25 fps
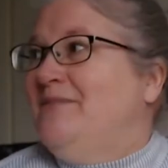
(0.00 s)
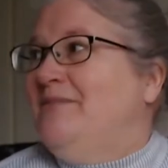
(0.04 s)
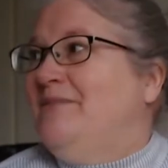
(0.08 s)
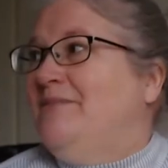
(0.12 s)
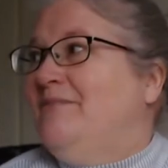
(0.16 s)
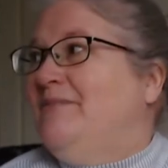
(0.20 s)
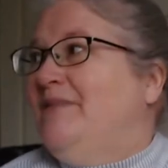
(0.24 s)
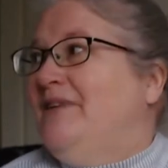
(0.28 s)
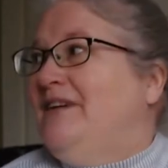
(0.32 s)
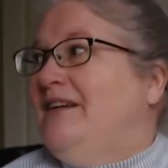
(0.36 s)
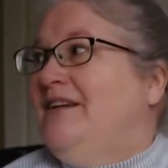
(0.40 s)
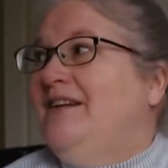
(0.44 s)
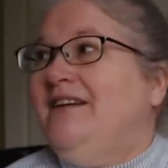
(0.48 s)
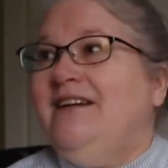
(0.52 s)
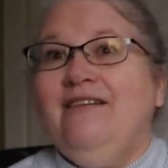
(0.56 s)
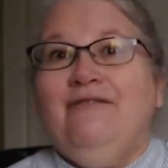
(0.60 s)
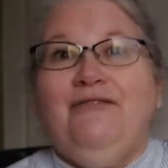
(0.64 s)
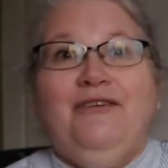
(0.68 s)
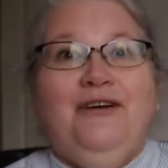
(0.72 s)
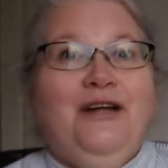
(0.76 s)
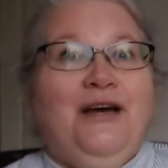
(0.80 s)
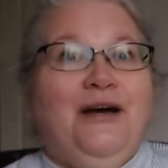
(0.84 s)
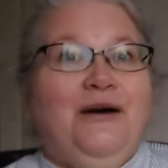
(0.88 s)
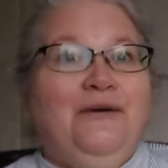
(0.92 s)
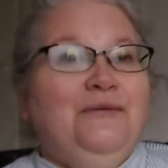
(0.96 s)
But you'd never
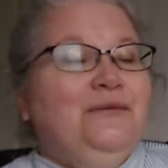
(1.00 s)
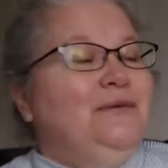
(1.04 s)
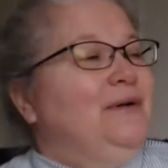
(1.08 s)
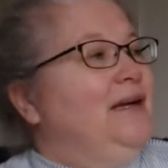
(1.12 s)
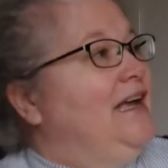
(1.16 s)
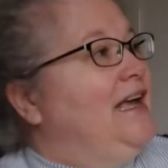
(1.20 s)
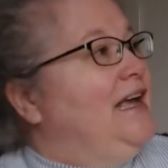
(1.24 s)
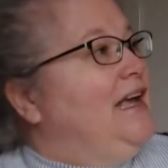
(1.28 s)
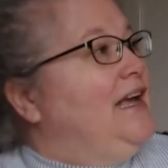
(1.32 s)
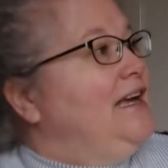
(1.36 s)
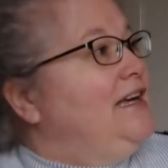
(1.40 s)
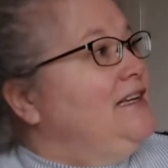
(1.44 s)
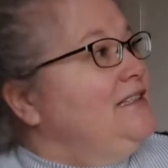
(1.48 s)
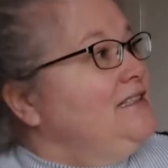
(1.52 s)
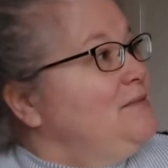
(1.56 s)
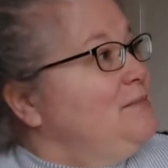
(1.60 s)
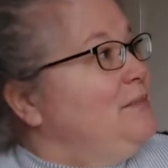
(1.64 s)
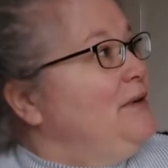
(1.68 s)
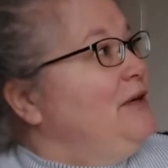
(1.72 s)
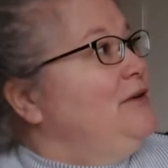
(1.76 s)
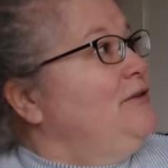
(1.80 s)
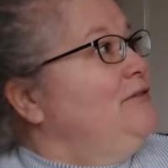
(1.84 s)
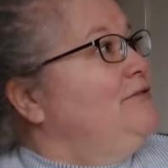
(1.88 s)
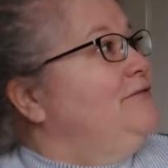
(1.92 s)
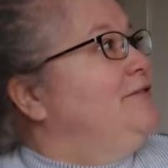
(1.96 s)
know. It's
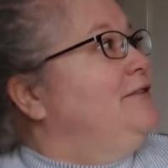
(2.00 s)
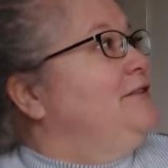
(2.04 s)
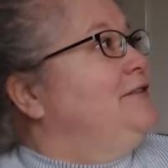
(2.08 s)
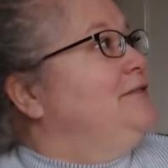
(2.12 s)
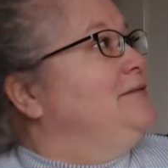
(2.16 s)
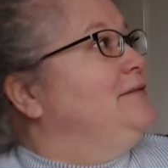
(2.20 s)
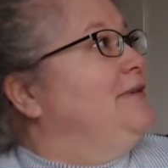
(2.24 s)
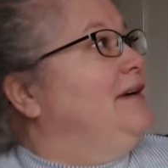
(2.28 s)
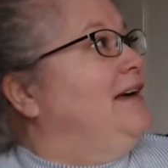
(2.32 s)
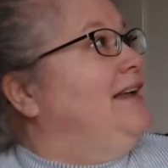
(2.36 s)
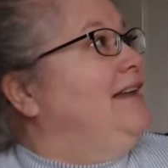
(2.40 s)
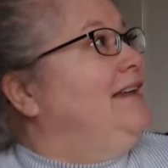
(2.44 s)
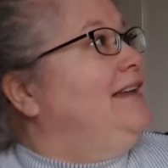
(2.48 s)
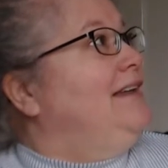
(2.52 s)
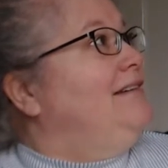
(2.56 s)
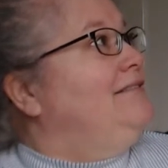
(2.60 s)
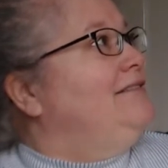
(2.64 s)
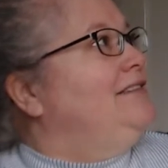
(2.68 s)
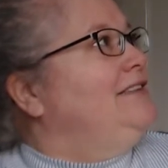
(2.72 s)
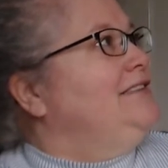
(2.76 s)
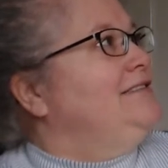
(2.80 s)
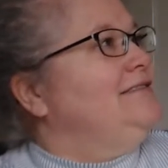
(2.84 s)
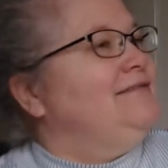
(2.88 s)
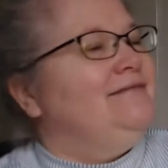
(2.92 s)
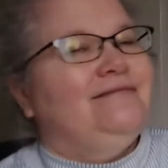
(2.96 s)
beautiful. I love
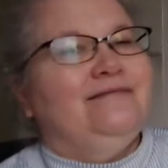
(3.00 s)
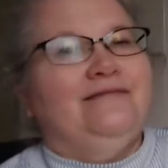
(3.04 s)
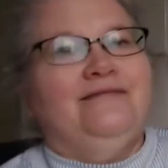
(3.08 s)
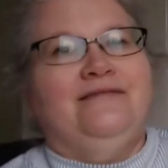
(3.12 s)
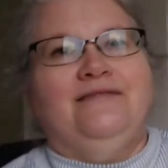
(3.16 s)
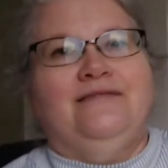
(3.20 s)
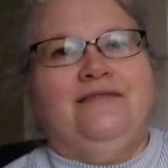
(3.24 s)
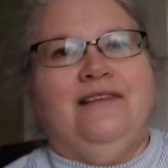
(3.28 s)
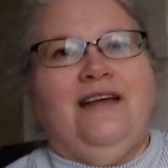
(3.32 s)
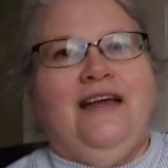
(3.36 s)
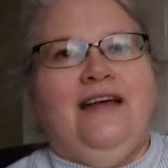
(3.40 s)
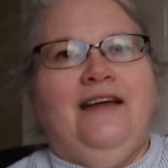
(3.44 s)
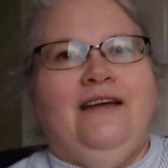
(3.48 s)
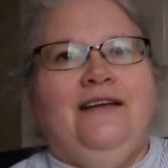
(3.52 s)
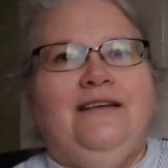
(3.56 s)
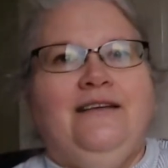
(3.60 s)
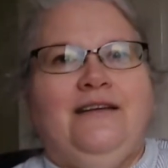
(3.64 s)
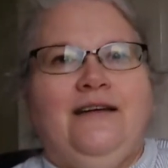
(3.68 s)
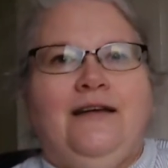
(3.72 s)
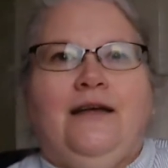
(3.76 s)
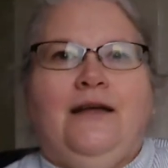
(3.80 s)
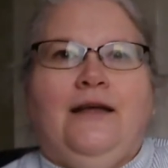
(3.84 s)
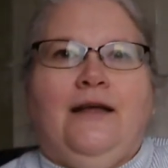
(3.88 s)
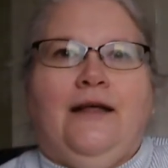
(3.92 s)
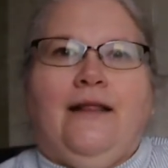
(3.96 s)
it. And
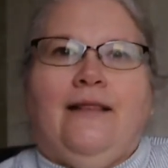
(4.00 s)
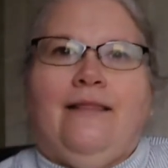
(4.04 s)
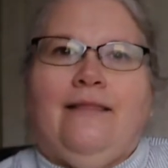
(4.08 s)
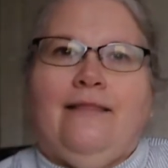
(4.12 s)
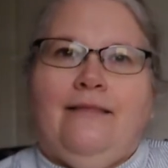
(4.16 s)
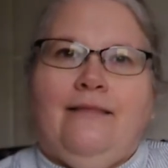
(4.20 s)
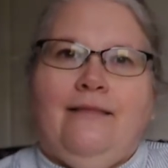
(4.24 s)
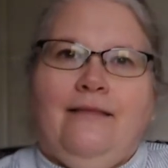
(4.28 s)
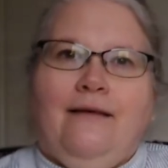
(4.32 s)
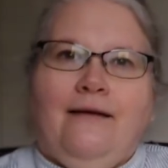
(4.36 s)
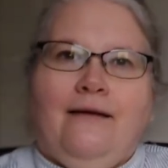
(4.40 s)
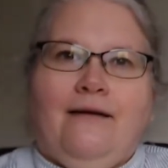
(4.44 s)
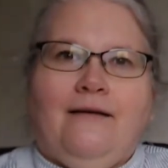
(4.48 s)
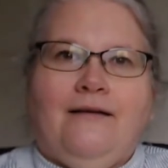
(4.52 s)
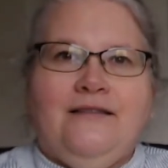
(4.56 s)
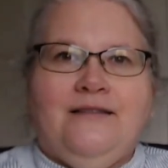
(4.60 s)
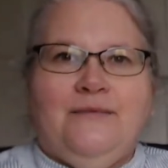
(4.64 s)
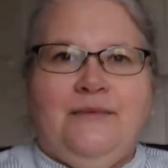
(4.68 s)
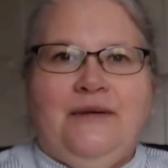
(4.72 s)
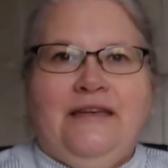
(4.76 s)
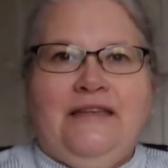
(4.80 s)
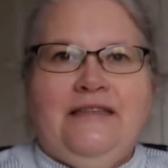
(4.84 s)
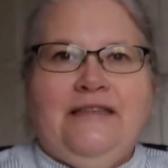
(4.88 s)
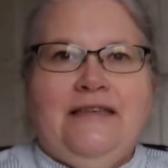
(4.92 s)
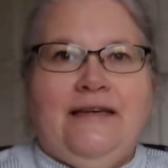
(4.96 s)
that cost
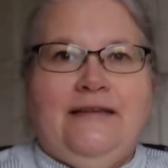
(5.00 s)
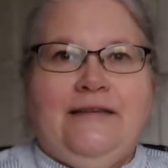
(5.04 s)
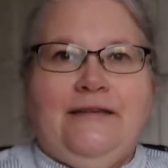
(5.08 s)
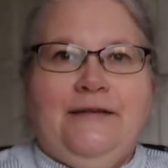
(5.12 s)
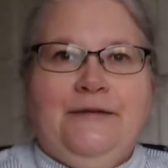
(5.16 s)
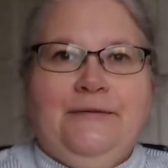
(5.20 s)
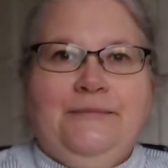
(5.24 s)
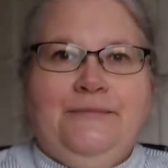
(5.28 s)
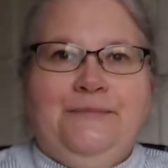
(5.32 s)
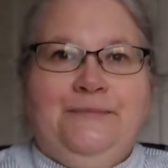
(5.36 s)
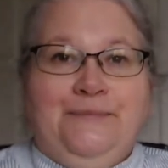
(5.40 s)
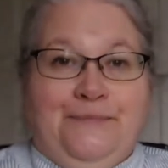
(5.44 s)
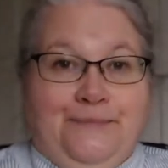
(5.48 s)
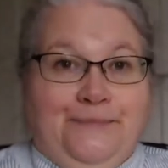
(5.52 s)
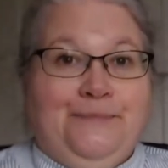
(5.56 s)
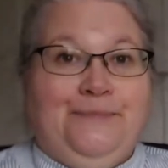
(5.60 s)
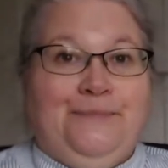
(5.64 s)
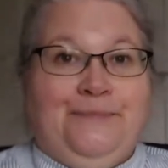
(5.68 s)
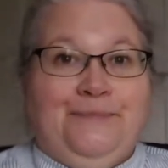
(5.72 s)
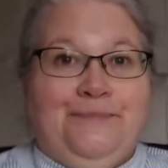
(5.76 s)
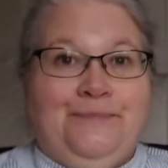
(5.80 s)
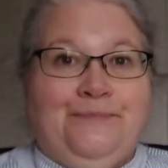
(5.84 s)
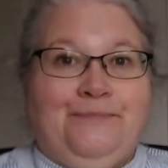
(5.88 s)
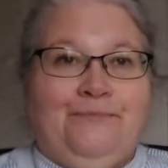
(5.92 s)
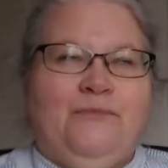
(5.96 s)
me a tenner.
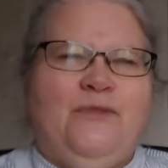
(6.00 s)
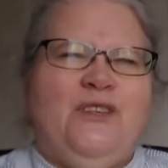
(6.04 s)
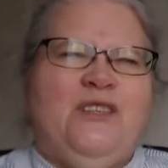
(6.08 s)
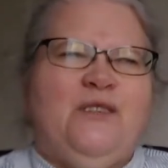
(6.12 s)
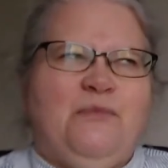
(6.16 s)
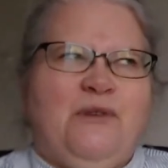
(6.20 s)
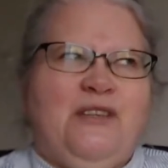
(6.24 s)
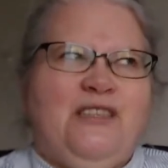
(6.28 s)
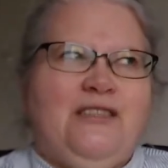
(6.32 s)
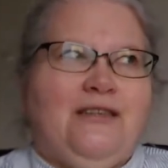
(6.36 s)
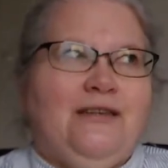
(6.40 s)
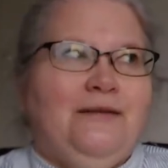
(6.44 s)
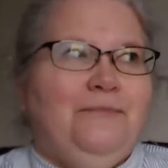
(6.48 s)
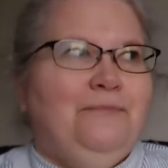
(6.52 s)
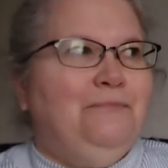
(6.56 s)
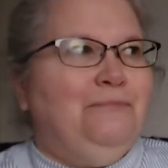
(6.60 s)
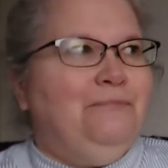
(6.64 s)
Plus my time.